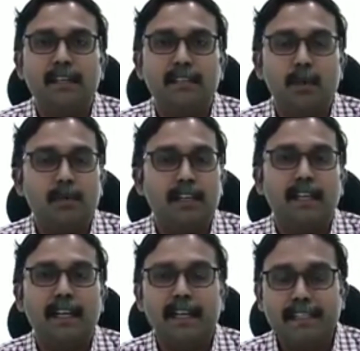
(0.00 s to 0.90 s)
Sounds
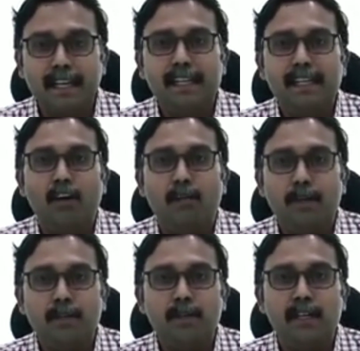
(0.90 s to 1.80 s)
like an exciting
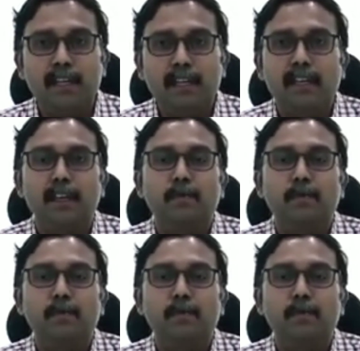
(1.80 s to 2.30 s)
opportunity.